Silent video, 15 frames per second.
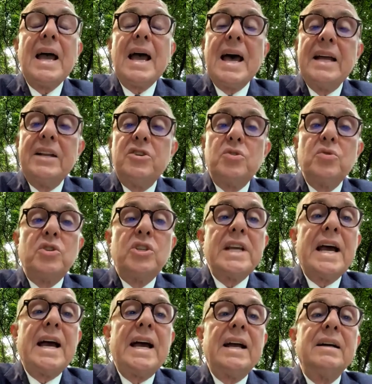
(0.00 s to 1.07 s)
Andrew
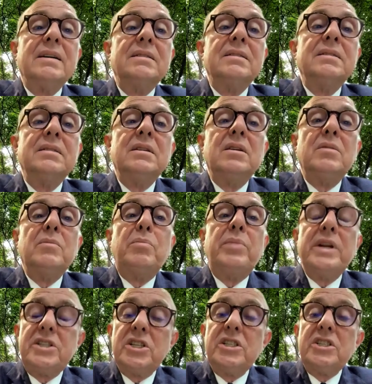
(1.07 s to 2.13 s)
Chang,
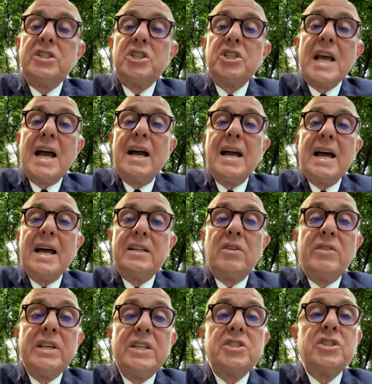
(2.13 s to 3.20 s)
Bridget Chang
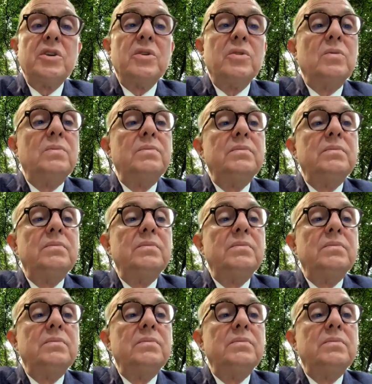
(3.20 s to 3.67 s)
Adoricio,